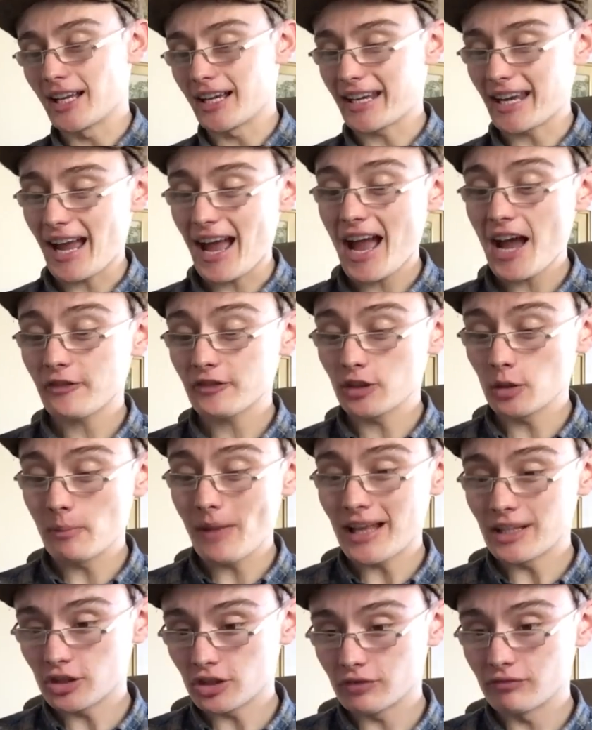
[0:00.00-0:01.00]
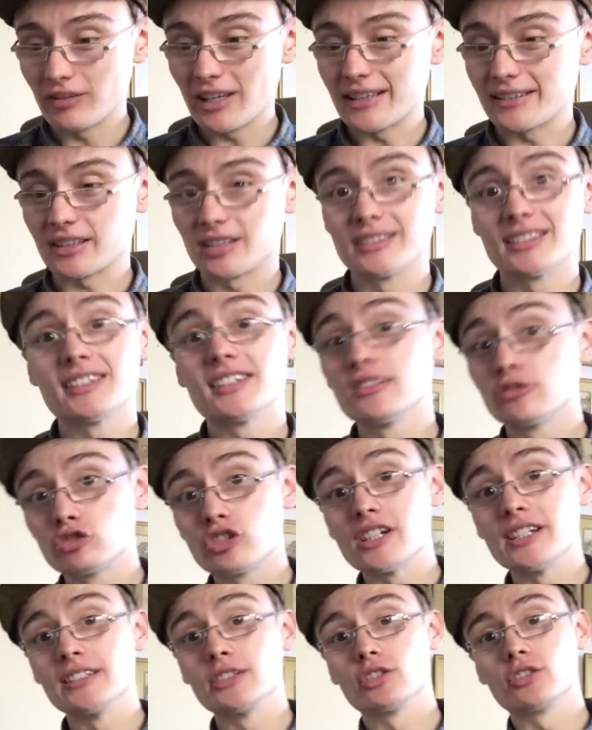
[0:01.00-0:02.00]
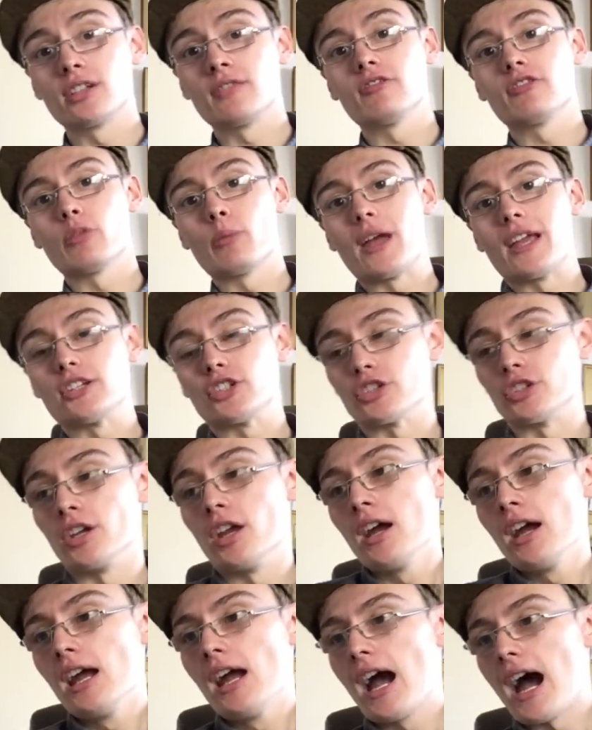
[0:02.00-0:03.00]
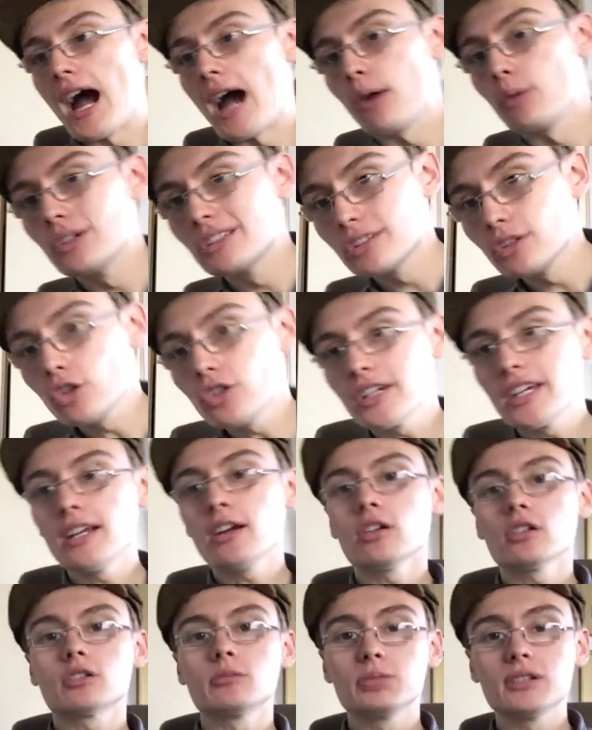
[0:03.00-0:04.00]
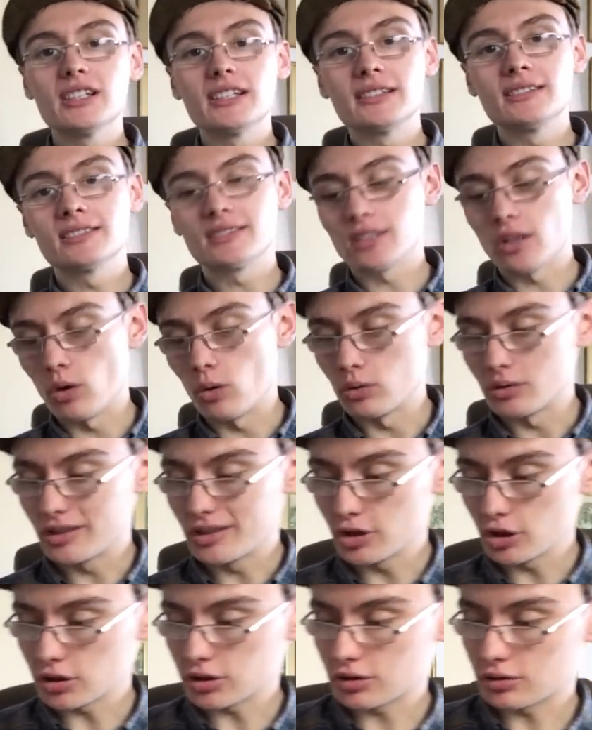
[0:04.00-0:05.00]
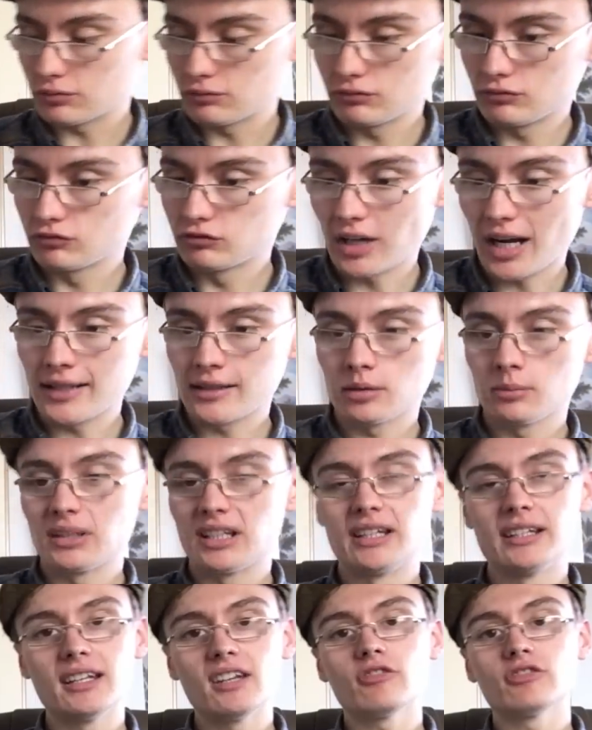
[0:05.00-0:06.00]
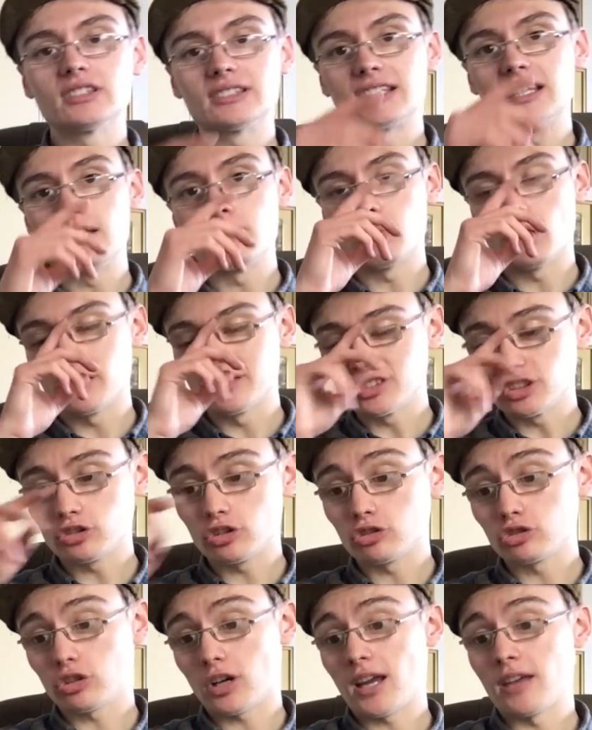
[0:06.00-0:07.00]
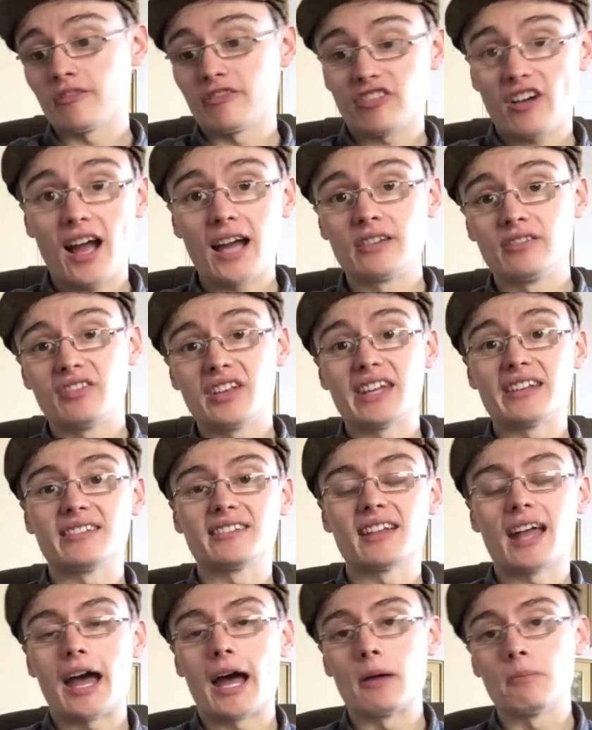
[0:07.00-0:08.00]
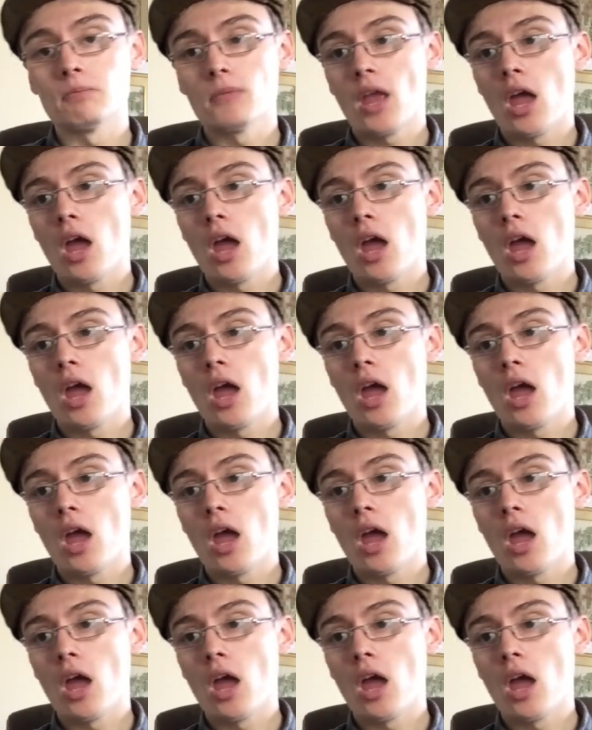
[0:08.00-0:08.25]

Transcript: Like, I have to mention this because this is really good information. I was looking on Completing Souls just randomly at different teapots just to try and find this set.